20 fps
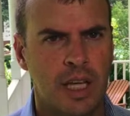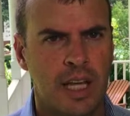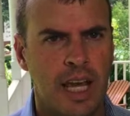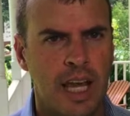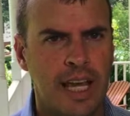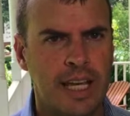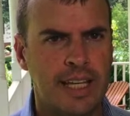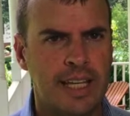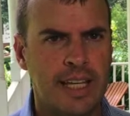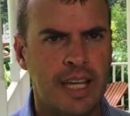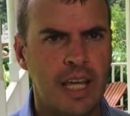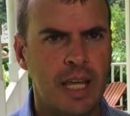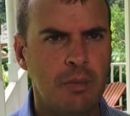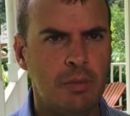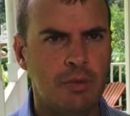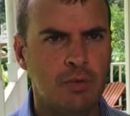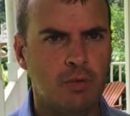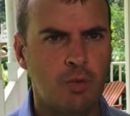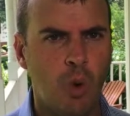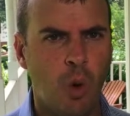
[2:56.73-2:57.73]
It
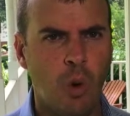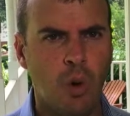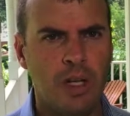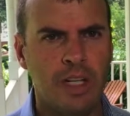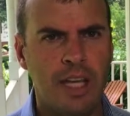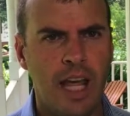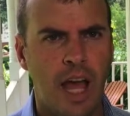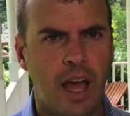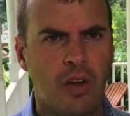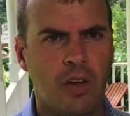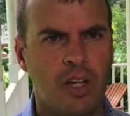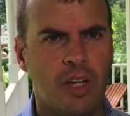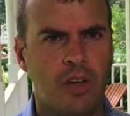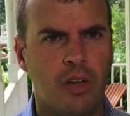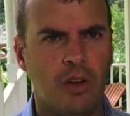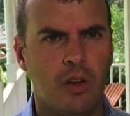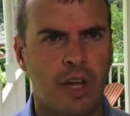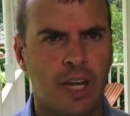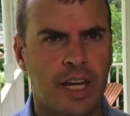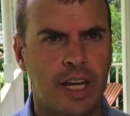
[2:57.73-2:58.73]
keeps rolling
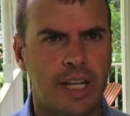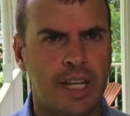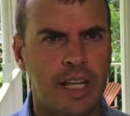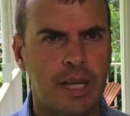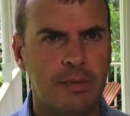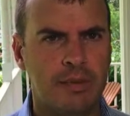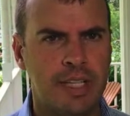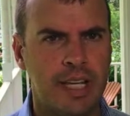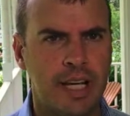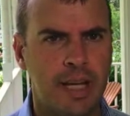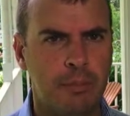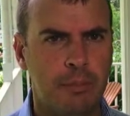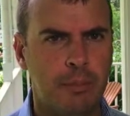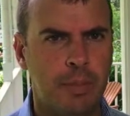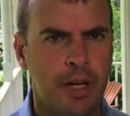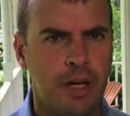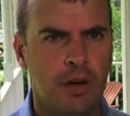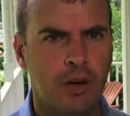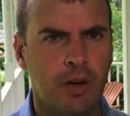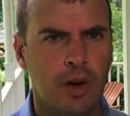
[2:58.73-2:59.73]
downhill and it keeps getting
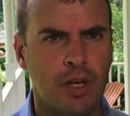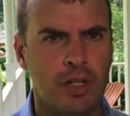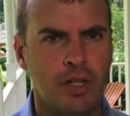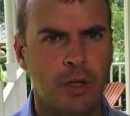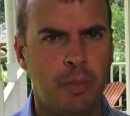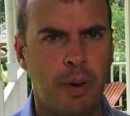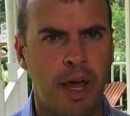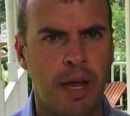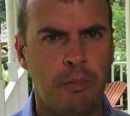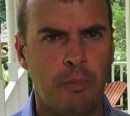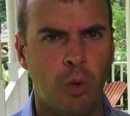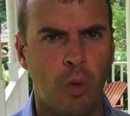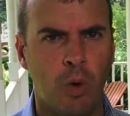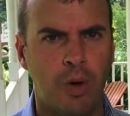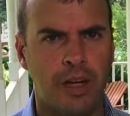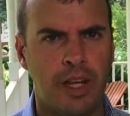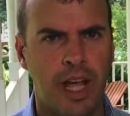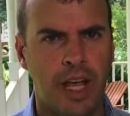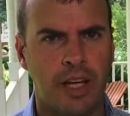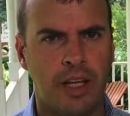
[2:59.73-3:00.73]
bigger as you pay
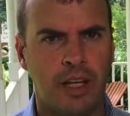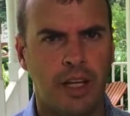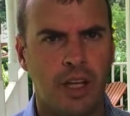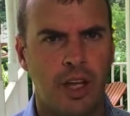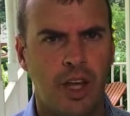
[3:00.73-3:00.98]
more debt.